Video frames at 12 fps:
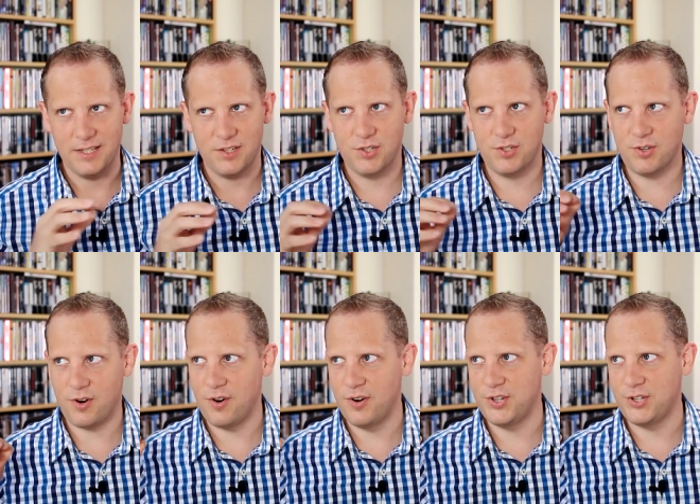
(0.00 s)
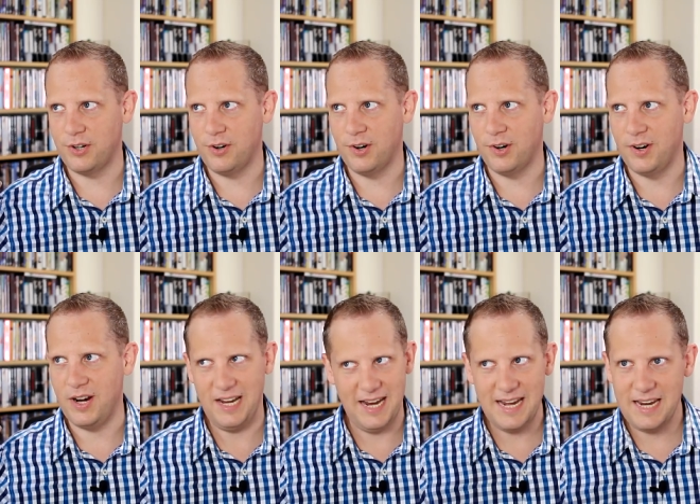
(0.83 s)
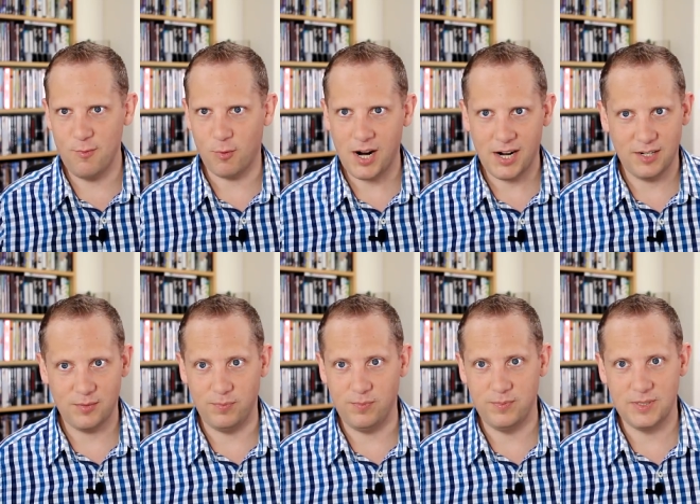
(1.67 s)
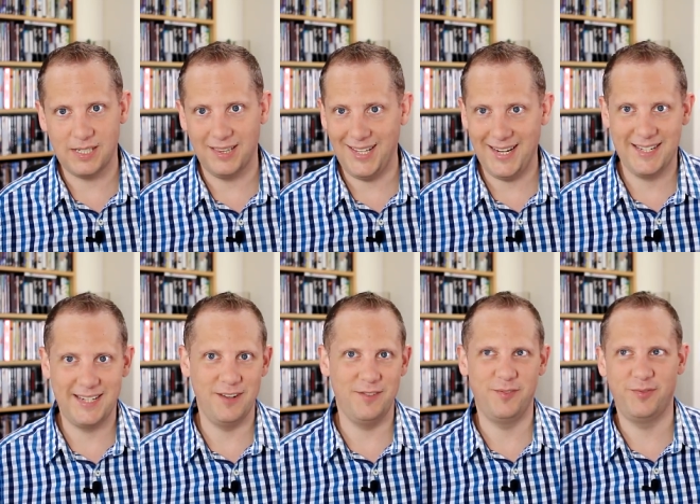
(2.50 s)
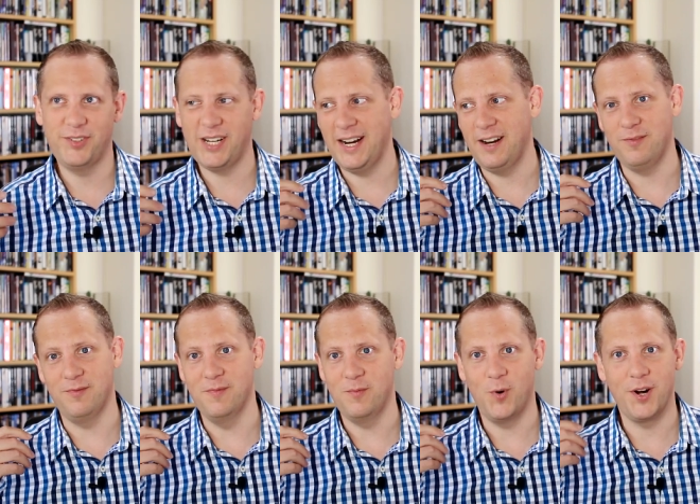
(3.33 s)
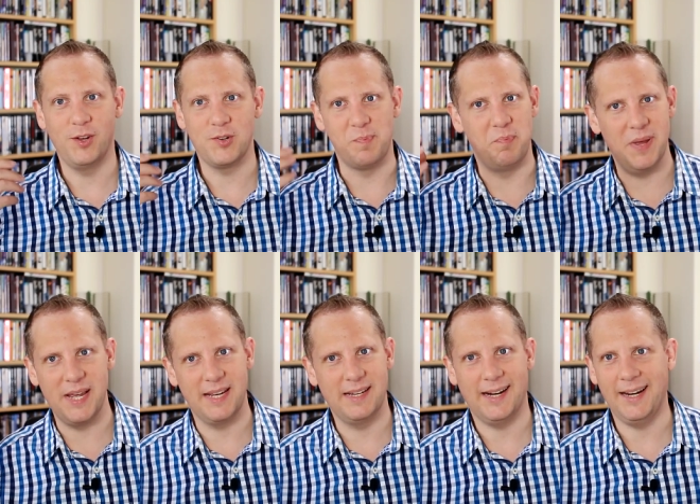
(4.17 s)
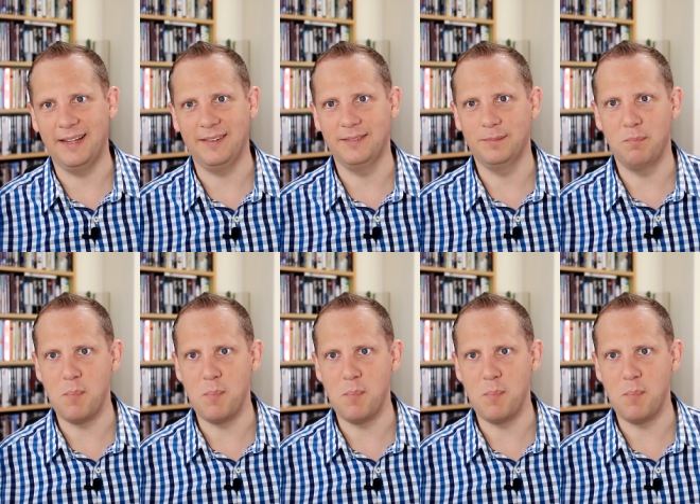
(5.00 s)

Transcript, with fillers: Stars are an indie rock collective, kind of one of those big kind of